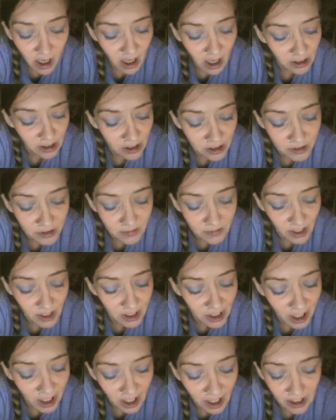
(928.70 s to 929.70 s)
and just
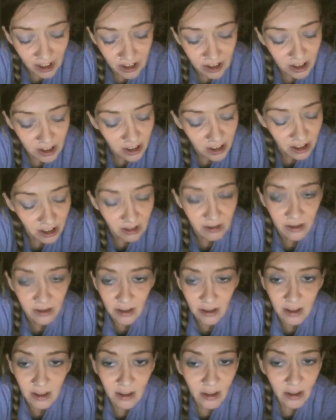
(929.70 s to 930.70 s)
meditating and
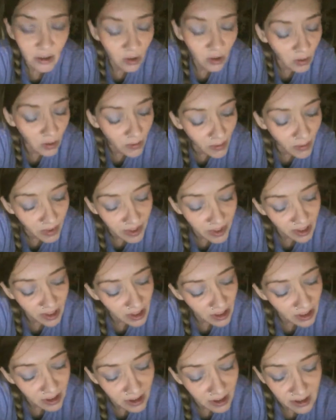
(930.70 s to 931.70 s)
going
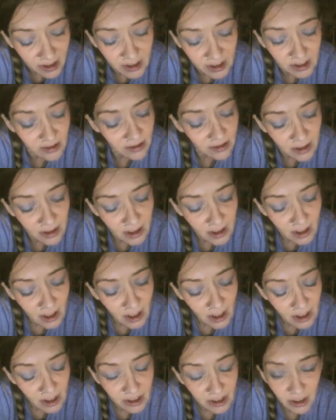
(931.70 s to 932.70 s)
within, and
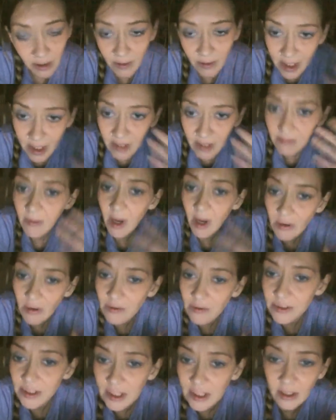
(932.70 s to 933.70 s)
within my
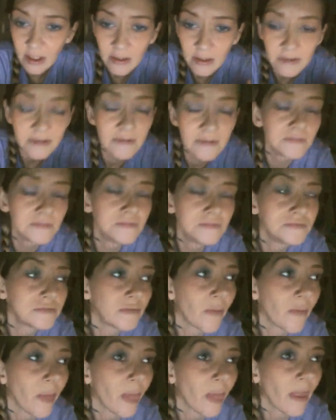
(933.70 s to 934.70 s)
own self,
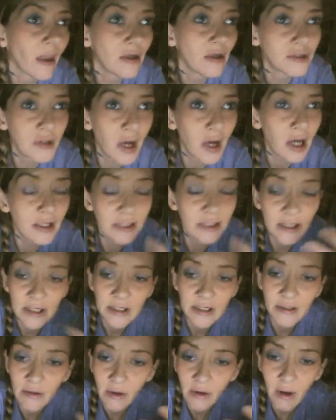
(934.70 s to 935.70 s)
and trying to
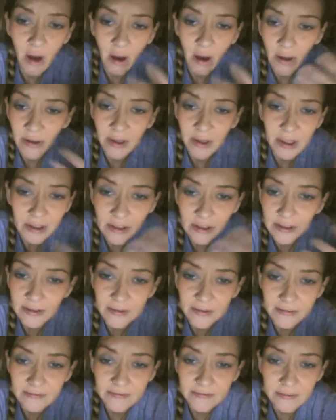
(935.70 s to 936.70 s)
heal all
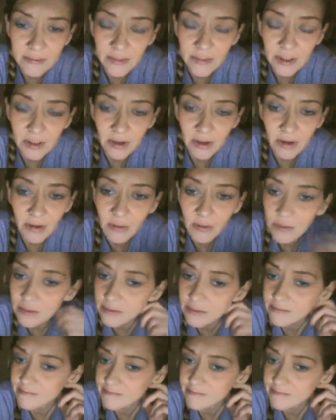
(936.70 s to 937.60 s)
these, the